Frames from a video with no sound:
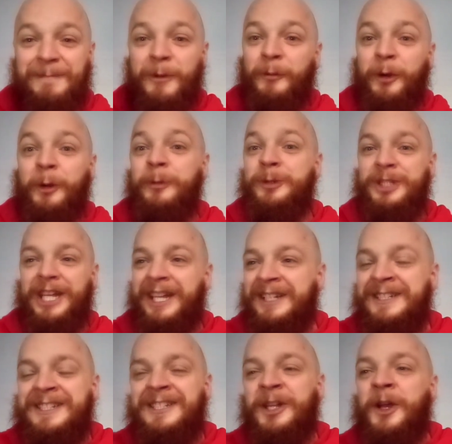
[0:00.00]
The rule
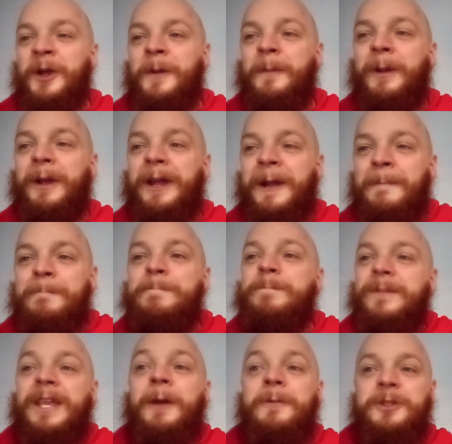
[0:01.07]
changed. But
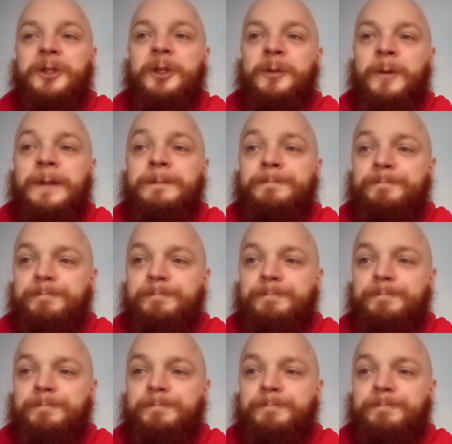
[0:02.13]
yeah, it was a good one.